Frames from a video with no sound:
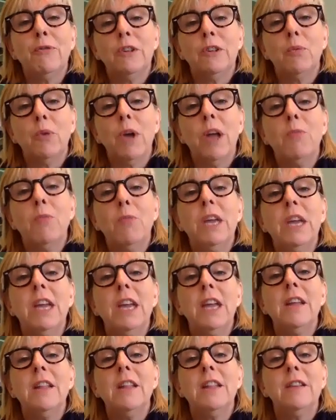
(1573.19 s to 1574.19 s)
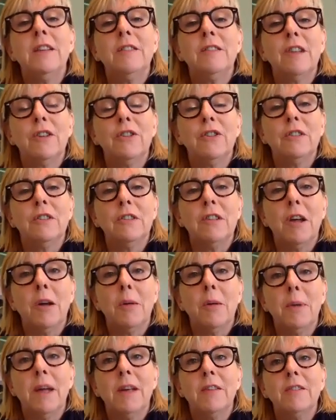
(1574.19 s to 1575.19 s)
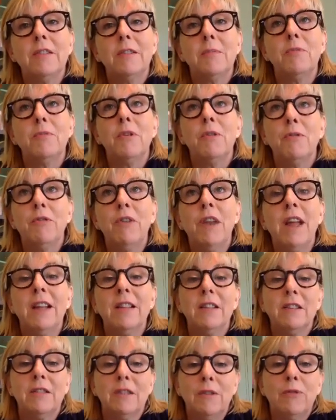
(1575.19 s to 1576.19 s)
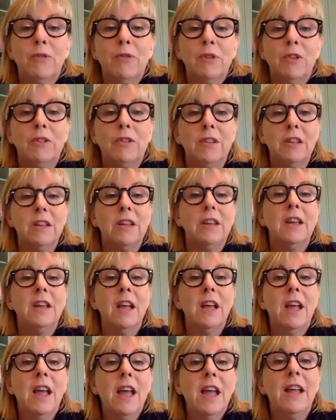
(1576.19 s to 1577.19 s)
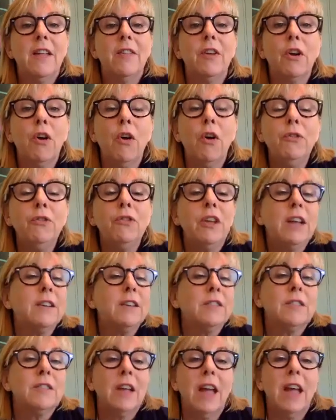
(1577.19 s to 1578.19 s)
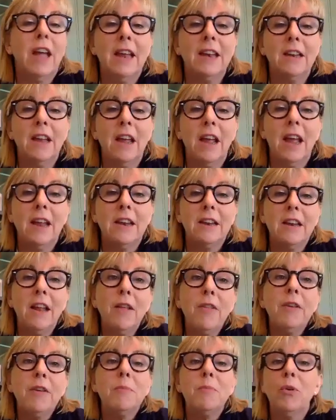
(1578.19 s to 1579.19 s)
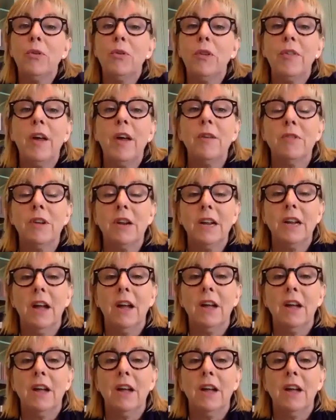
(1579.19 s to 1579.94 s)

And the way we gear these sessions up has to reflect the difference in the context, and nothing more than that, really.